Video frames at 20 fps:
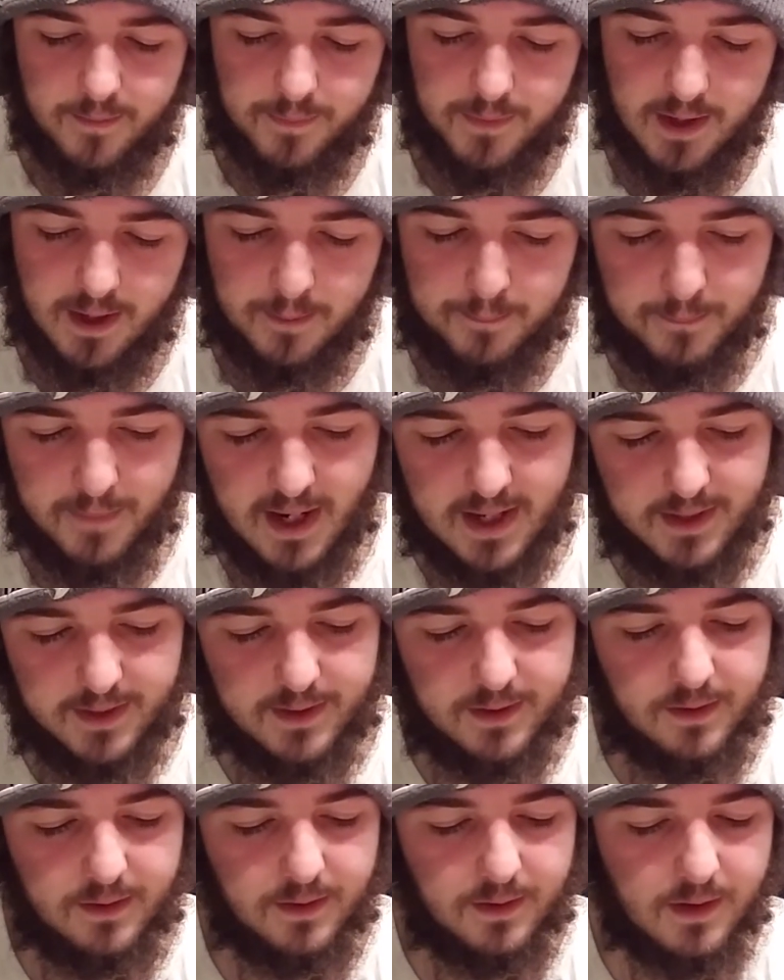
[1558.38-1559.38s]
and make
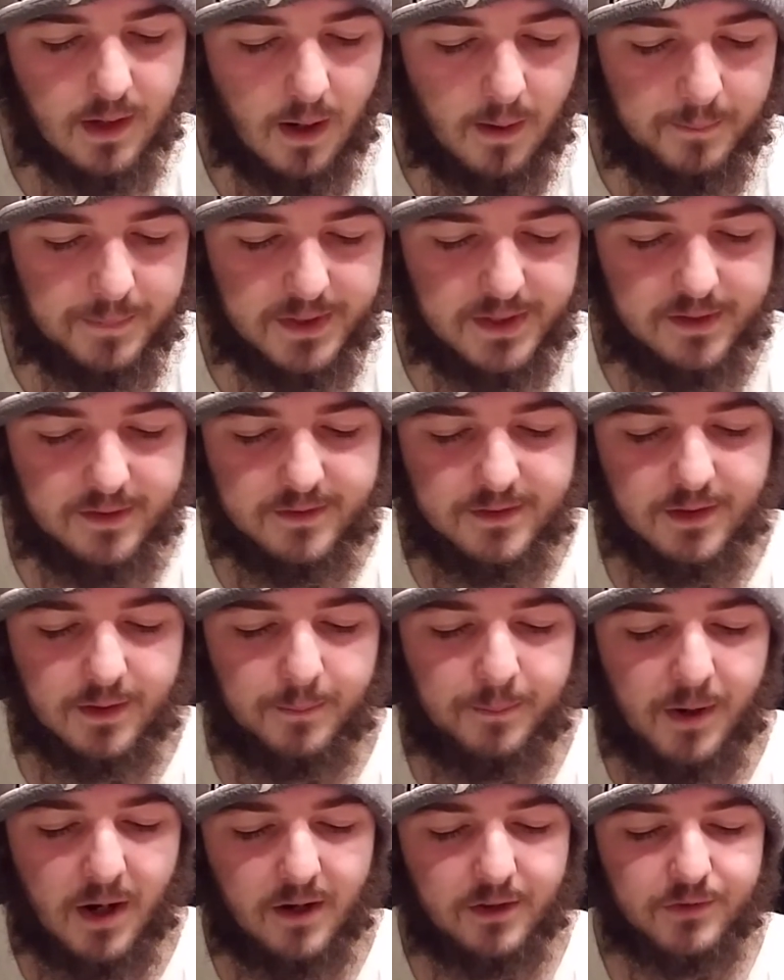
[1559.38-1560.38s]
competition
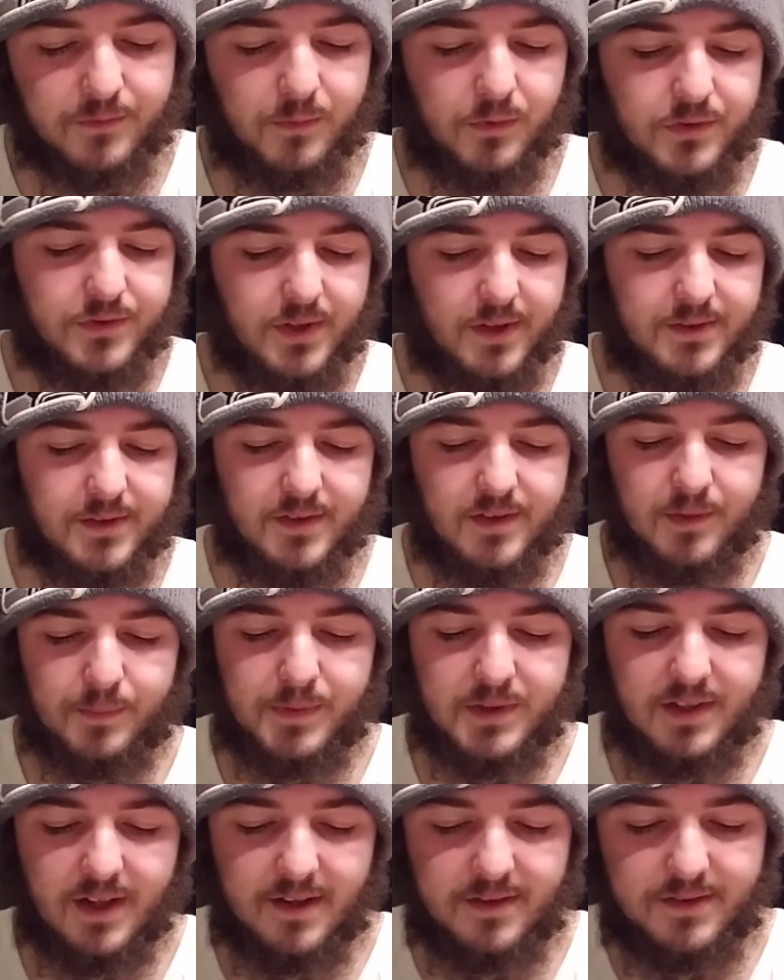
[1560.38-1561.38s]
impossible, such as the
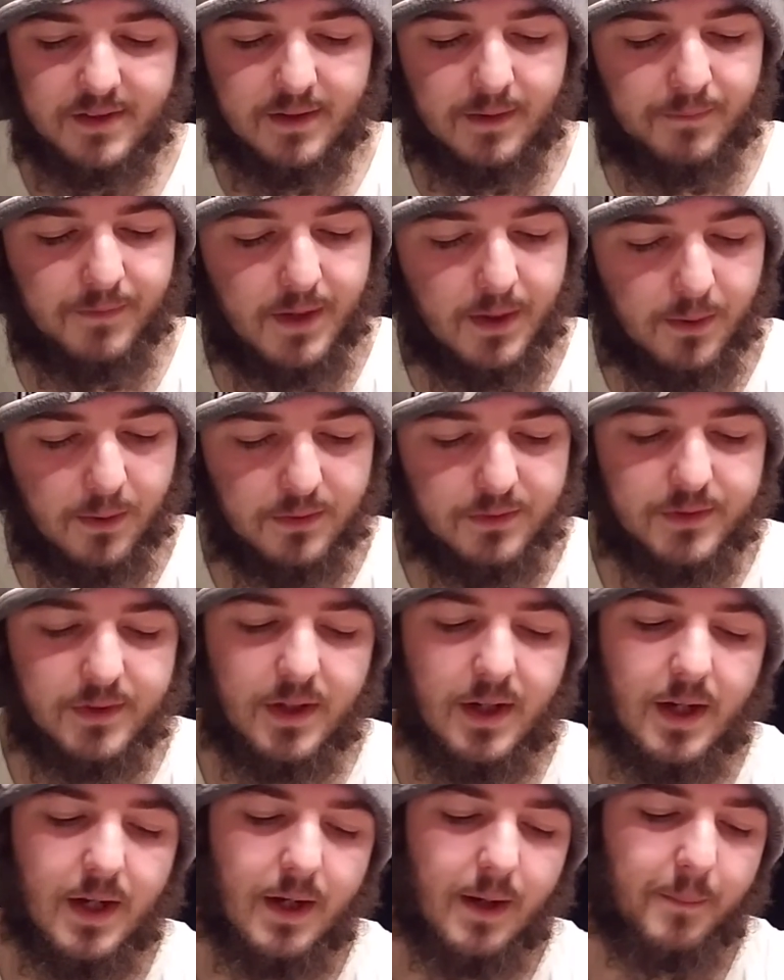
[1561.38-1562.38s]
possession of those
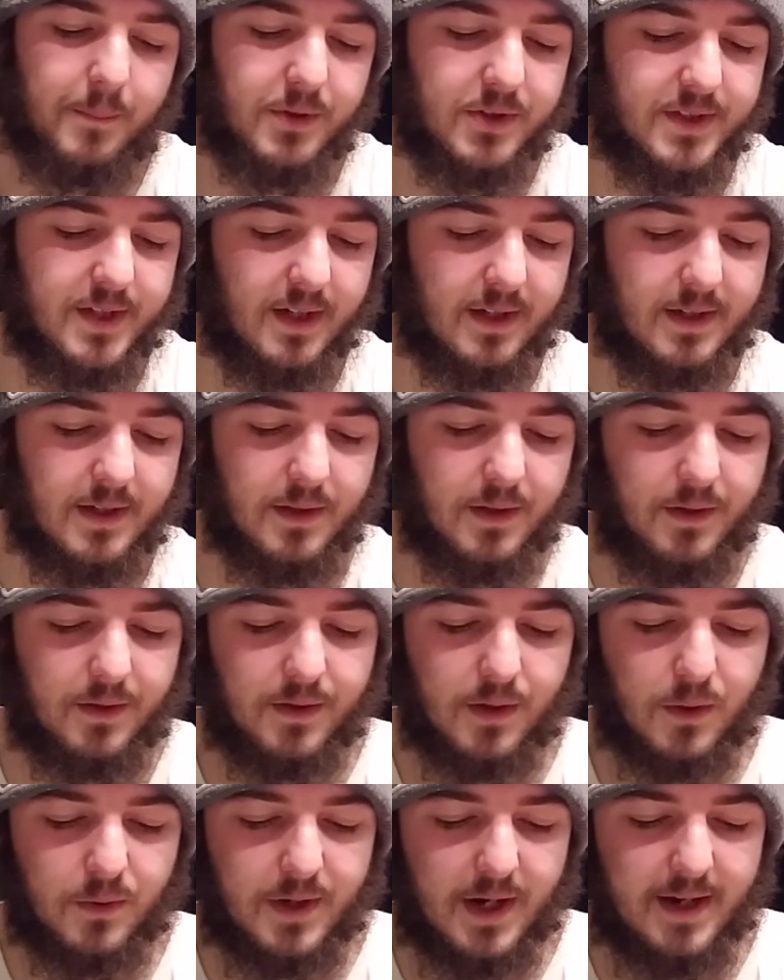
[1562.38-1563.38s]
particular
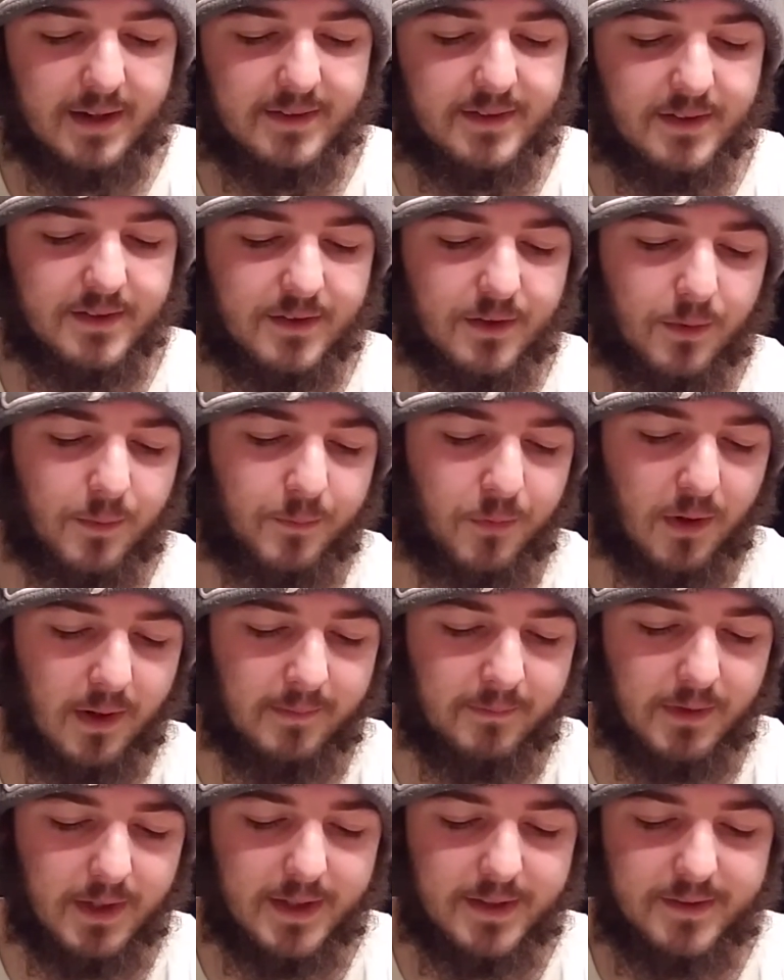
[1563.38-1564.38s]
locations or
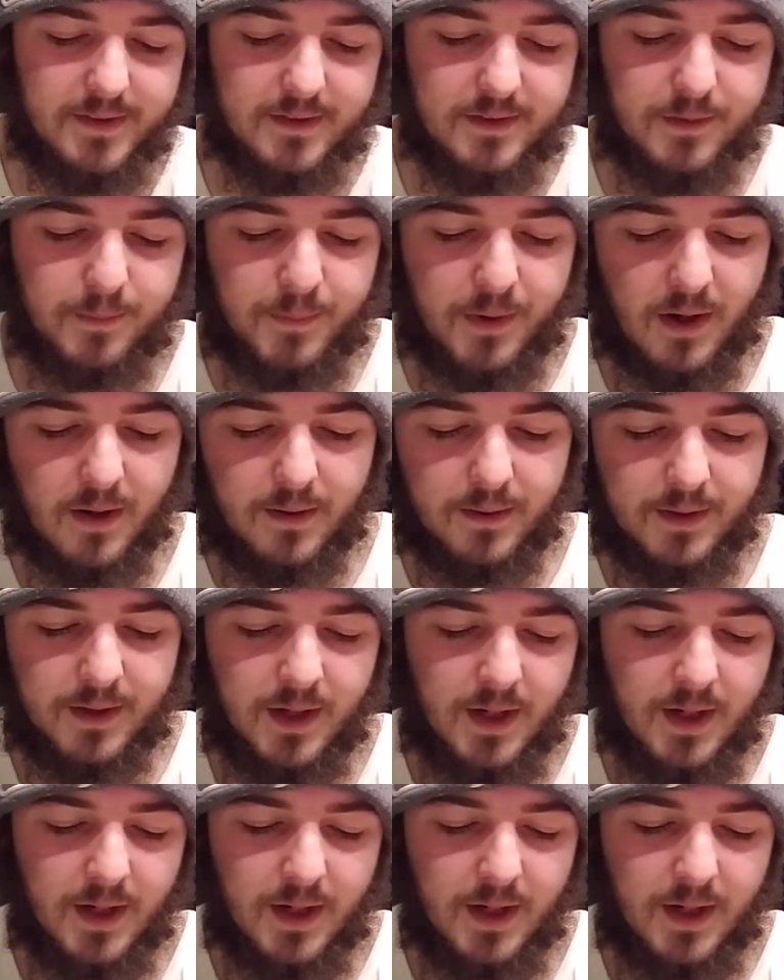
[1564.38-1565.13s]
privileges upon